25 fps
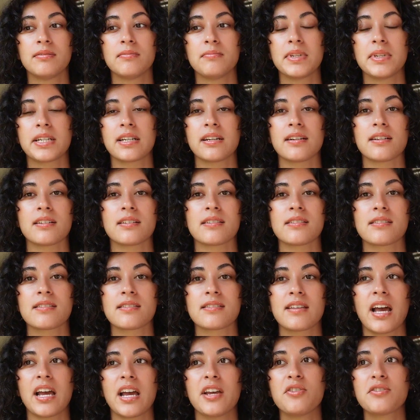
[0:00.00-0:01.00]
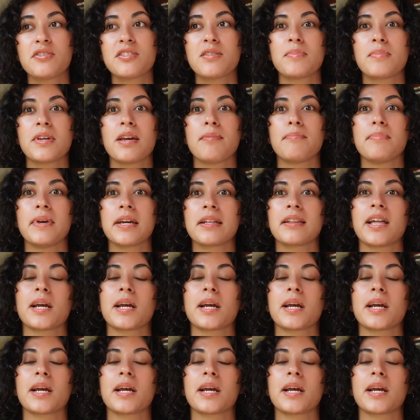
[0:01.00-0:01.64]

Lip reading: because I used to be a big